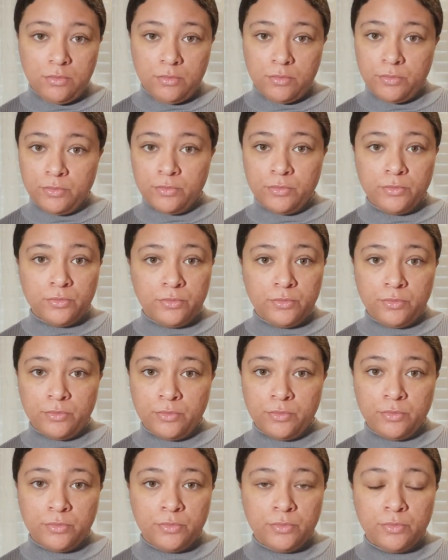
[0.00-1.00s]

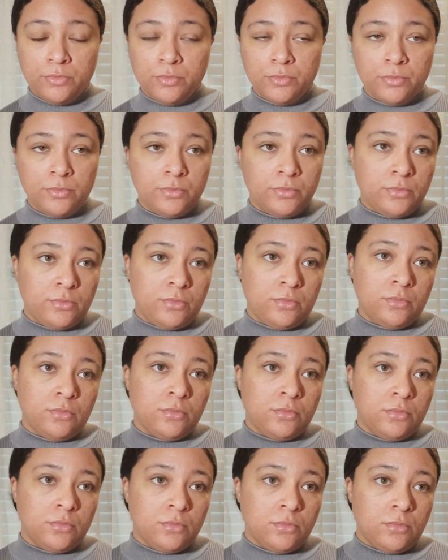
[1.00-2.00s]

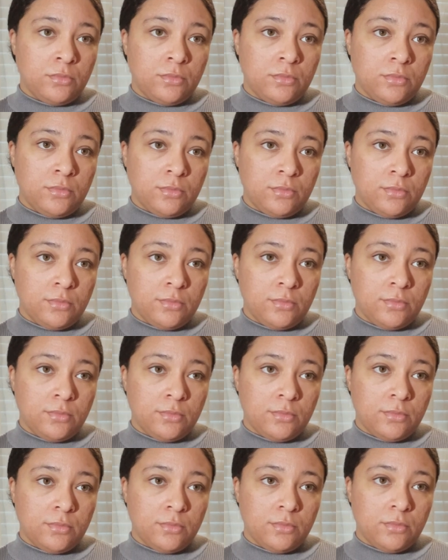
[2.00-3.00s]

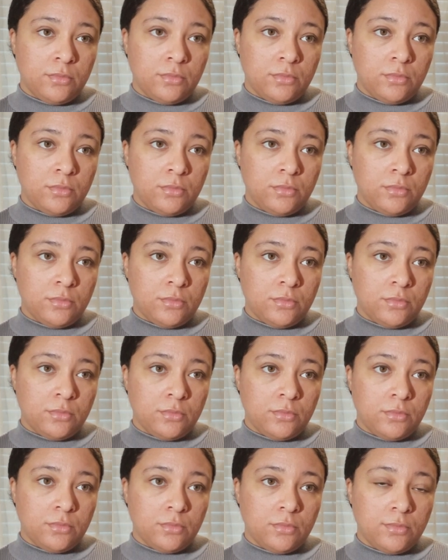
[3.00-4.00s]

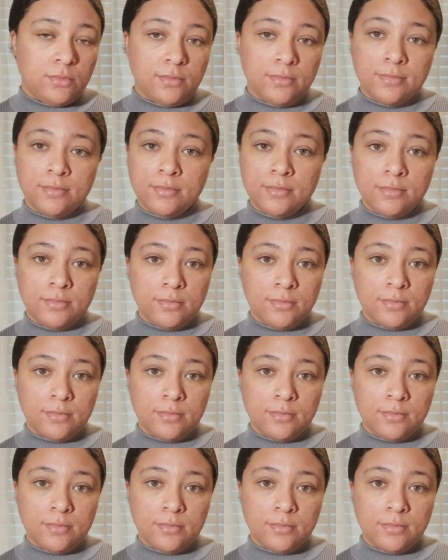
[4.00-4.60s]
[no speech]